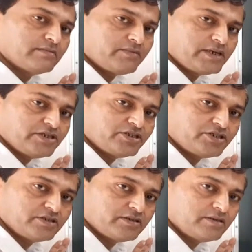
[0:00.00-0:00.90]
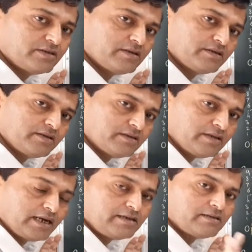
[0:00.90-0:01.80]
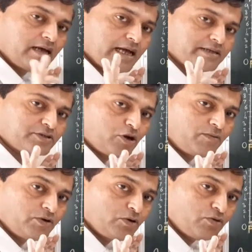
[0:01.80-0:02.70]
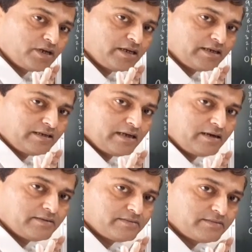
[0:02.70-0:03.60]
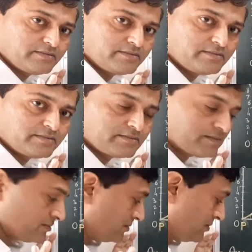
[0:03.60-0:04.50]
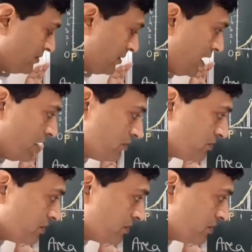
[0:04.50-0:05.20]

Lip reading: Finish. That is the answer of total area. How?